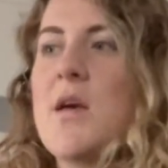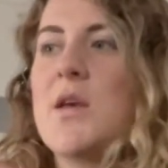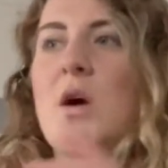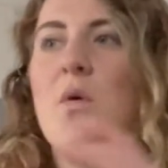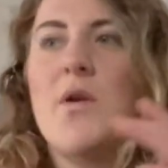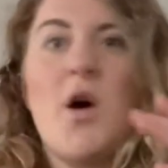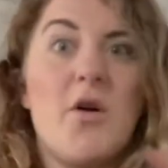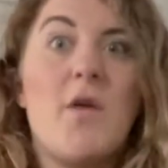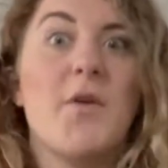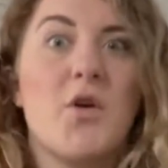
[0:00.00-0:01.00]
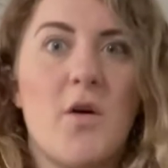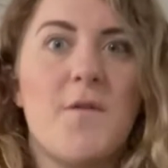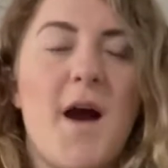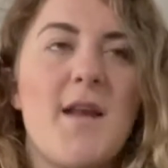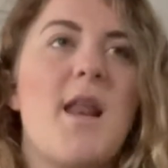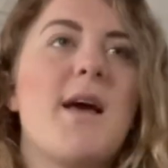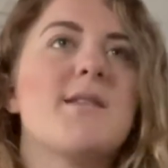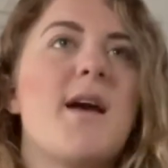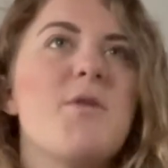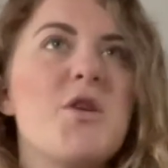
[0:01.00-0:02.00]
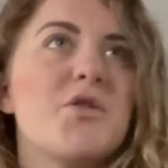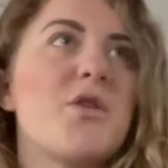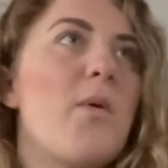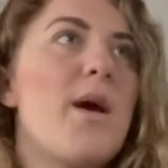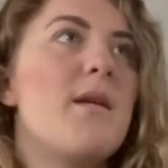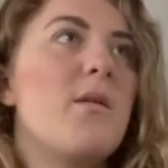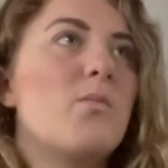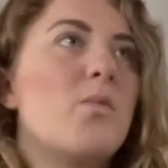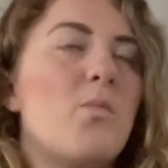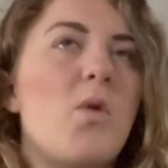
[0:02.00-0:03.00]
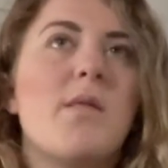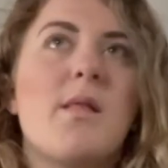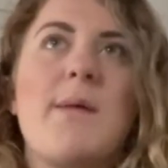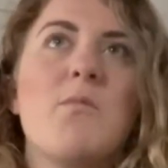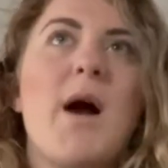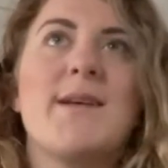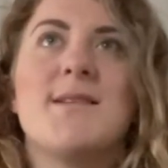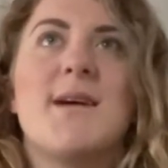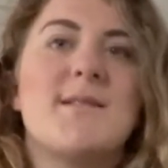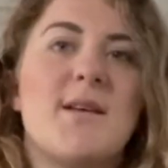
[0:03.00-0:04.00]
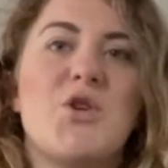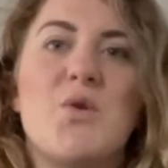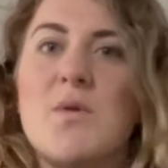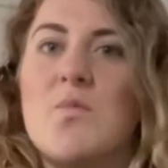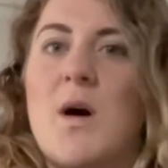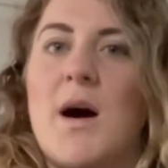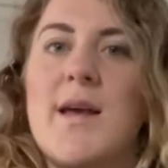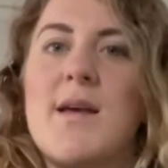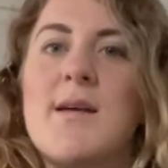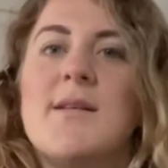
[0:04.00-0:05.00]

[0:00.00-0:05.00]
you know, an off the cuff kind of leg day when you just go in and what exercises I choose and why.